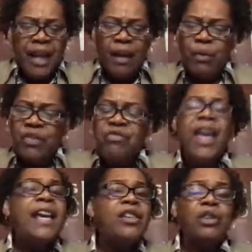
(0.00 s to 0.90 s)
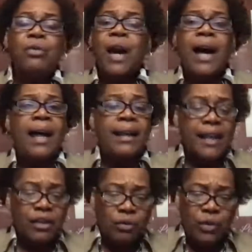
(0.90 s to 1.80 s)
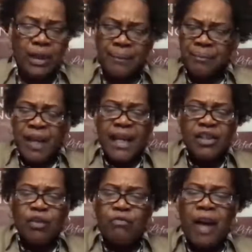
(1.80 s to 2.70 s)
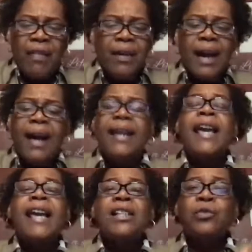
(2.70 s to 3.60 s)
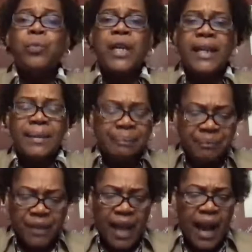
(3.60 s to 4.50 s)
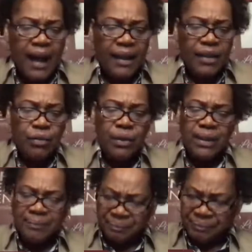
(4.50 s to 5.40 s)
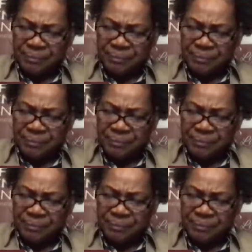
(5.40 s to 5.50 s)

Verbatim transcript: And we thank you. Hallelujah. And so, Father God, as we, hallelujah,